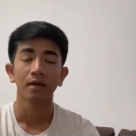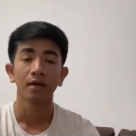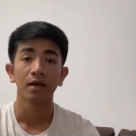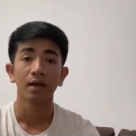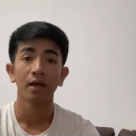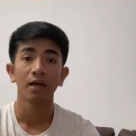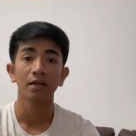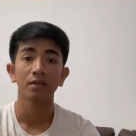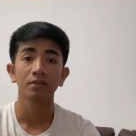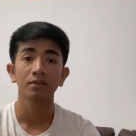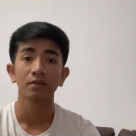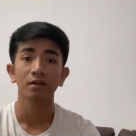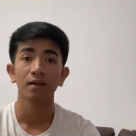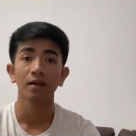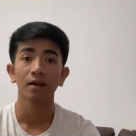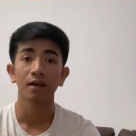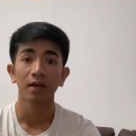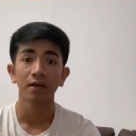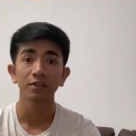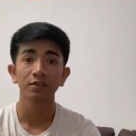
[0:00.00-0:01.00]
And
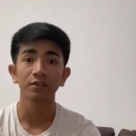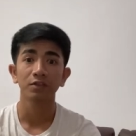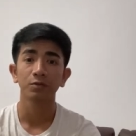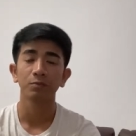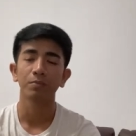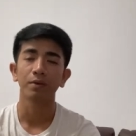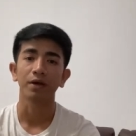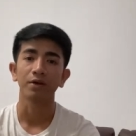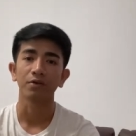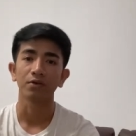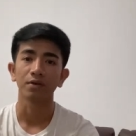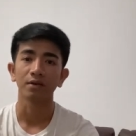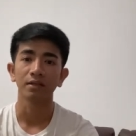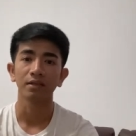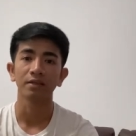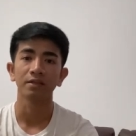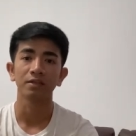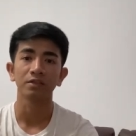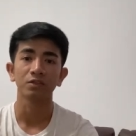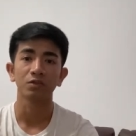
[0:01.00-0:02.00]
last but not
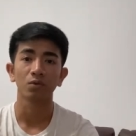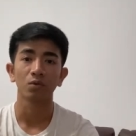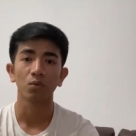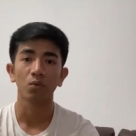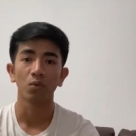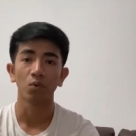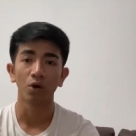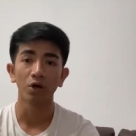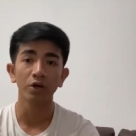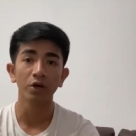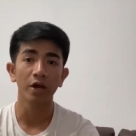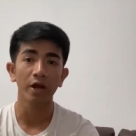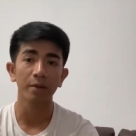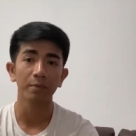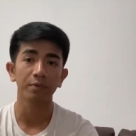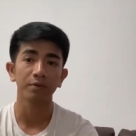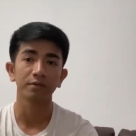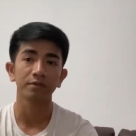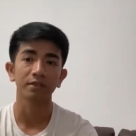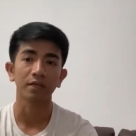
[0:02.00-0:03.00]
least, what
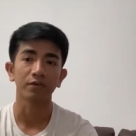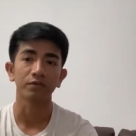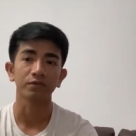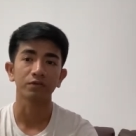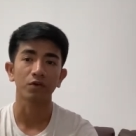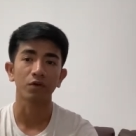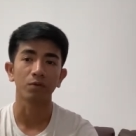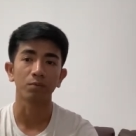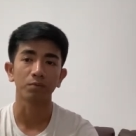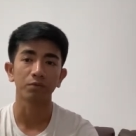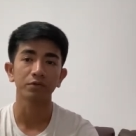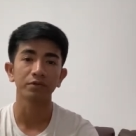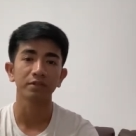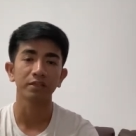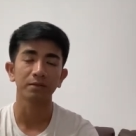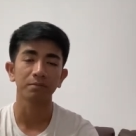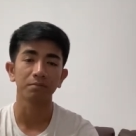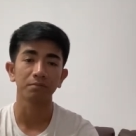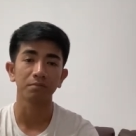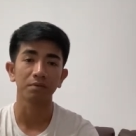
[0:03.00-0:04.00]
happens after a
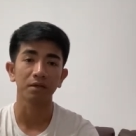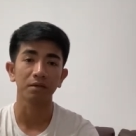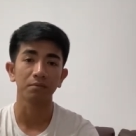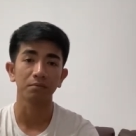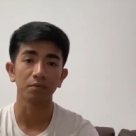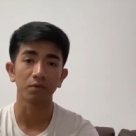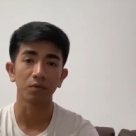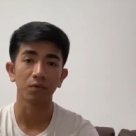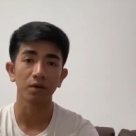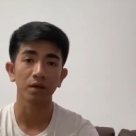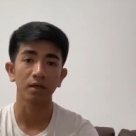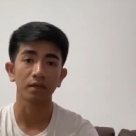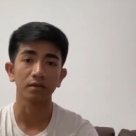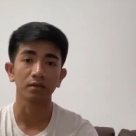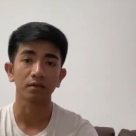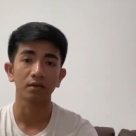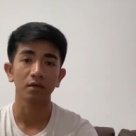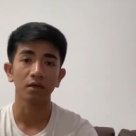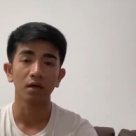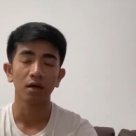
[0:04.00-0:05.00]
Muslim being buried?
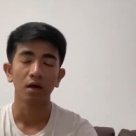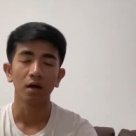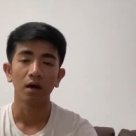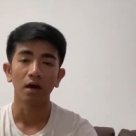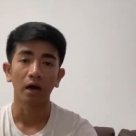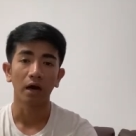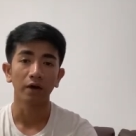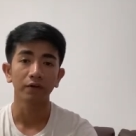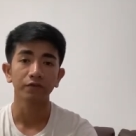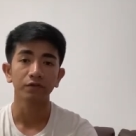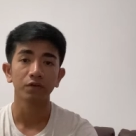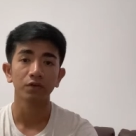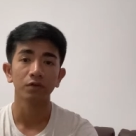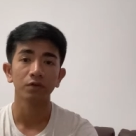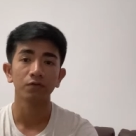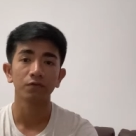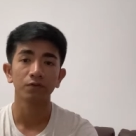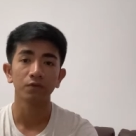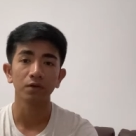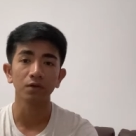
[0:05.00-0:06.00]
After the
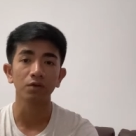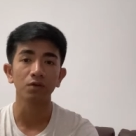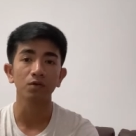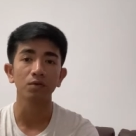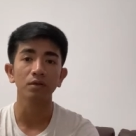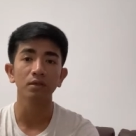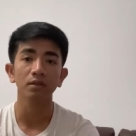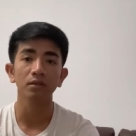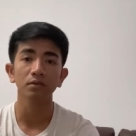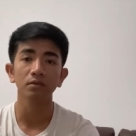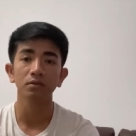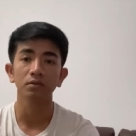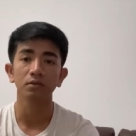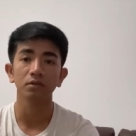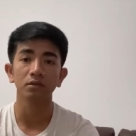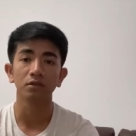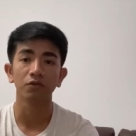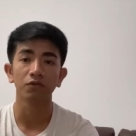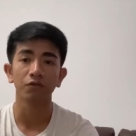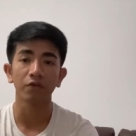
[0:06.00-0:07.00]
funeral,
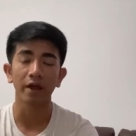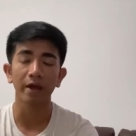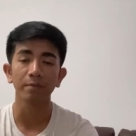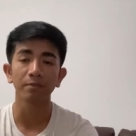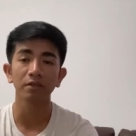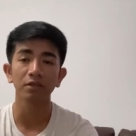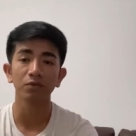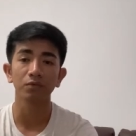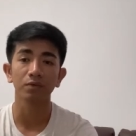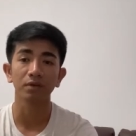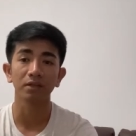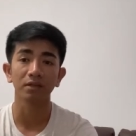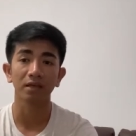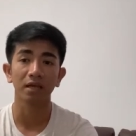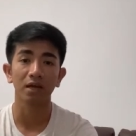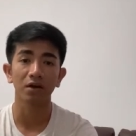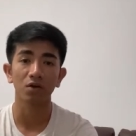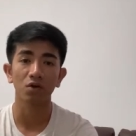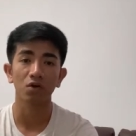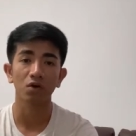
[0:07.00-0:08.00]
the family will
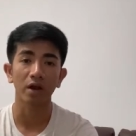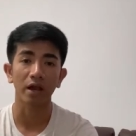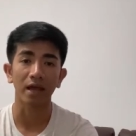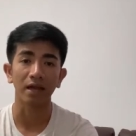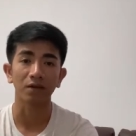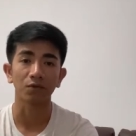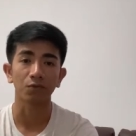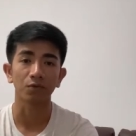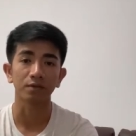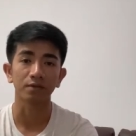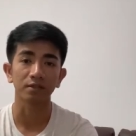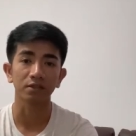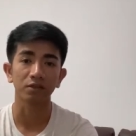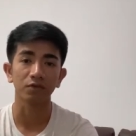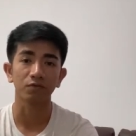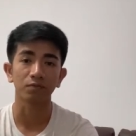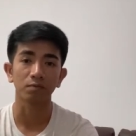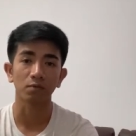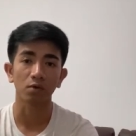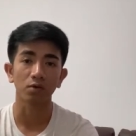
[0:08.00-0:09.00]
gather and
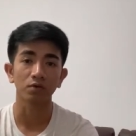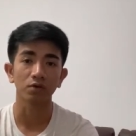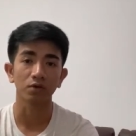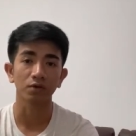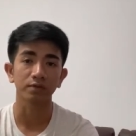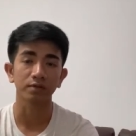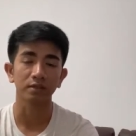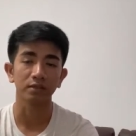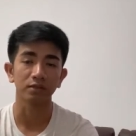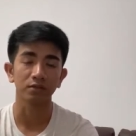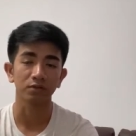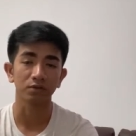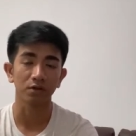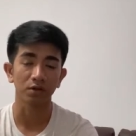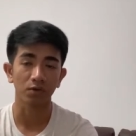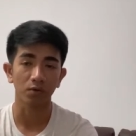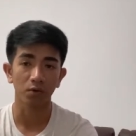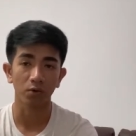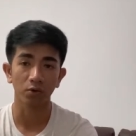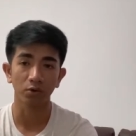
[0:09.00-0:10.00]
receive mourners into
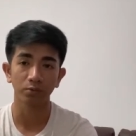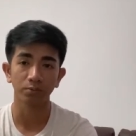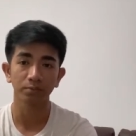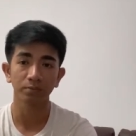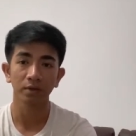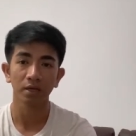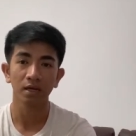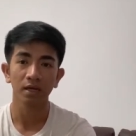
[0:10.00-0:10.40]
their home